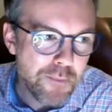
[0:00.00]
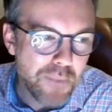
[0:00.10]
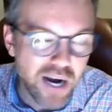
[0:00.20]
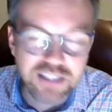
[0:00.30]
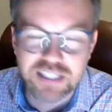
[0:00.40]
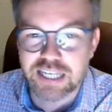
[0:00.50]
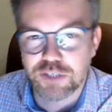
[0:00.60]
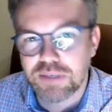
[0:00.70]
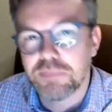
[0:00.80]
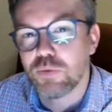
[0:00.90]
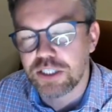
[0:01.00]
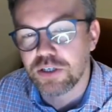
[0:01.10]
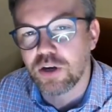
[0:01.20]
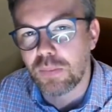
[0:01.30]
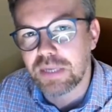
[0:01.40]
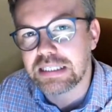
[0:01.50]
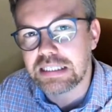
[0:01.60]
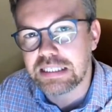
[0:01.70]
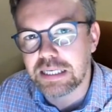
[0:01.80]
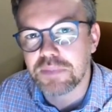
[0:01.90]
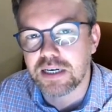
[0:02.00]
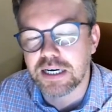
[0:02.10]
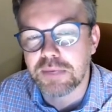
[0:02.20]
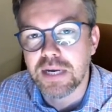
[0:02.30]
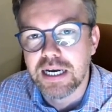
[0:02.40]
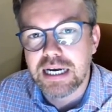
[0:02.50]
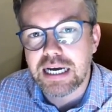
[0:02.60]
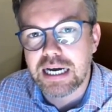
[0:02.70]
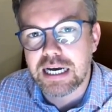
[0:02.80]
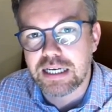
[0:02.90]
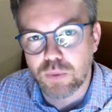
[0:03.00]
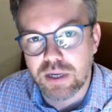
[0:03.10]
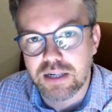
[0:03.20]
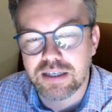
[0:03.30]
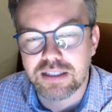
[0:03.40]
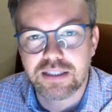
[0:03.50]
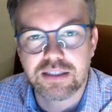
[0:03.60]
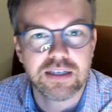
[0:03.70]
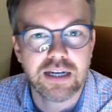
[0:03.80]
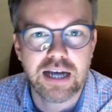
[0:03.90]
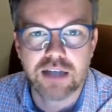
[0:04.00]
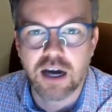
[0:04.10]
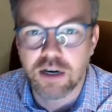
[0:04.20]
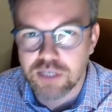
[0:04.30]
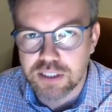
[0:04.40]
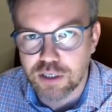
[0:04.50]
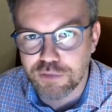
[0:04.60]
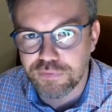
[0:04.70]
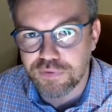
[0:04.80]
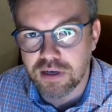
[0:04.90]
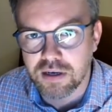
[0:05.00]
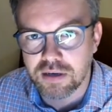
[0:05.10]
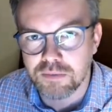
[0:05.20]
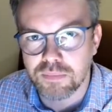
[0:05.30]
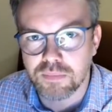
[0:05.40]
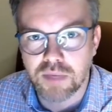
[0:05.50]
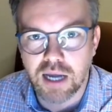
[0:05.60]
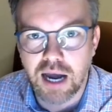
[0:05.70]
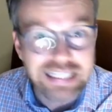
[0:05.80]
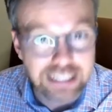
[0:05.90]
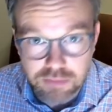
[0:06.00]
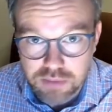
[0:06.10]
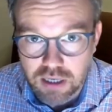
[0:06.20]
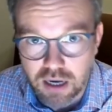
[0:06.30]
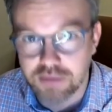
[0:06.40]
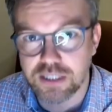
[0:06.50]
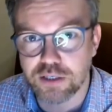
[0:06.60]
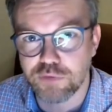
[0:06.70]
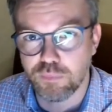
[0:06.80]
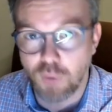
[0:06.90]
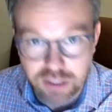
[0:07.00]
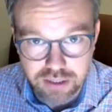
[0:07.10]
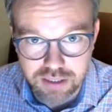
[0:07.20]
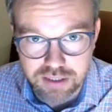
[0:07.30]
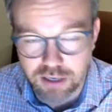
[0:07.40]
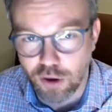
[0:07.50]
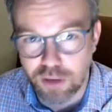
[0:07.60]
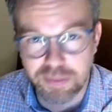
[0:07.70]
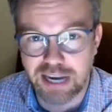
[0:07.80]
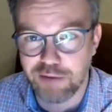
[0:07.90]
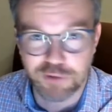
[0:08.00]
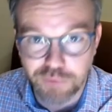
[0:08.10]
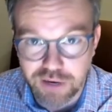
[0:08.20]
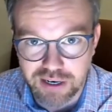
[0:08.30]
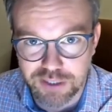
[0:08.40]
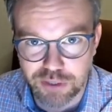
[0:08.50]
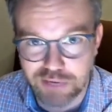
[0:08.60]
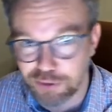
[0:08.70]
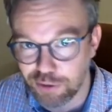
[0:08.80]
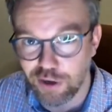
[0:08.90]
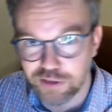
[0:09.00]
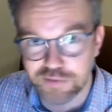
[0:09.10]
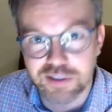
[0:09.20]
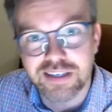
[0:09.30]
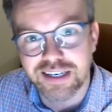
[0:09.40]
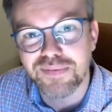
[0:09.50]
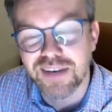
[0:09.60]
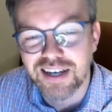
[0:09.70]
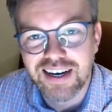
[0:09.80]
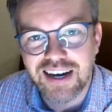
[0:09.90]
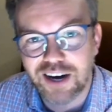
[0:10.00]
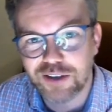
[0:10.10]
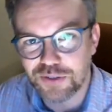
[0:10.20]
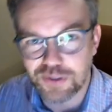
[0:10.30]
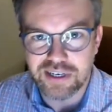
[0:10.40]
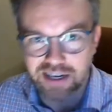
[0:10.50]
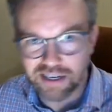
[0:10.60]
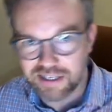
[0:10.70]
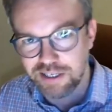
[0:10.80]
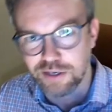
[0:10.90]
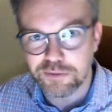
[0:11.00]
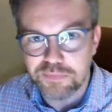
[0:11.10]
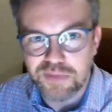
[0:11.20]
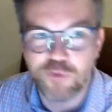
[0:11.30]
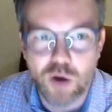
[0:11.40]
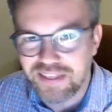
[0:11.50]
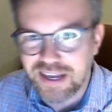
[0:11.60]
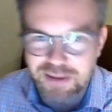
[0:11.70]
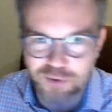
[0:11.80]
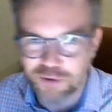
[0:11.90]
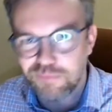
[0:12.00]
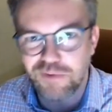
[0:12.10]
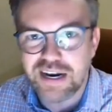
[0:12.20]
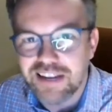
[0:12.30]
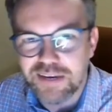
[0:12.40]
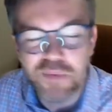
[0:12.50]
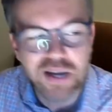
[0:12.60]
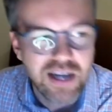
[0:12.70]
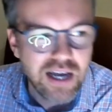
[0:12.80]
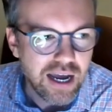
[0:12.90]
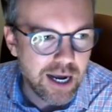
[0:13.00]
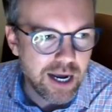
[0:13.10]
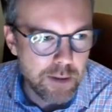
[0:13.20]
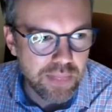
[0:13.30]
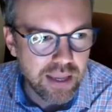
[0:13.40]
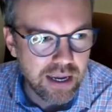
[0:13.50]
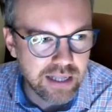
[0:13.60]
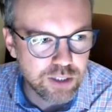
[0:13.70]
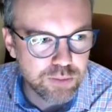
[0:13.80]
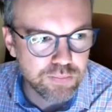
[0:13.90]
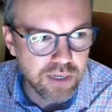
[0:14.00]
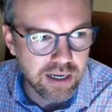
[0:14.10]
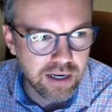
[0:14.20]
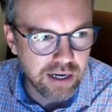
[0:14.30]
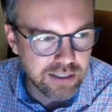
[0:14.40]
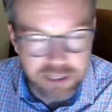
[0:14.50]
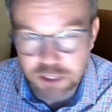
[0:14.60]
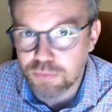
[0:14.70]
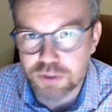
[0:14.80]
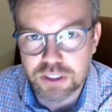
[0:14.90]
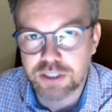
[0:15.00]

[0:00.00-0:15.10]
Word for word: but it's extremely rich and complex at the same time uh, as well. It's it has hundreds of um, items, hundreds of monsters that all behave differently, so you have to learn over time how to uh, you know avoid them or fight them. Um, it's uh, as I mentioned, procedurally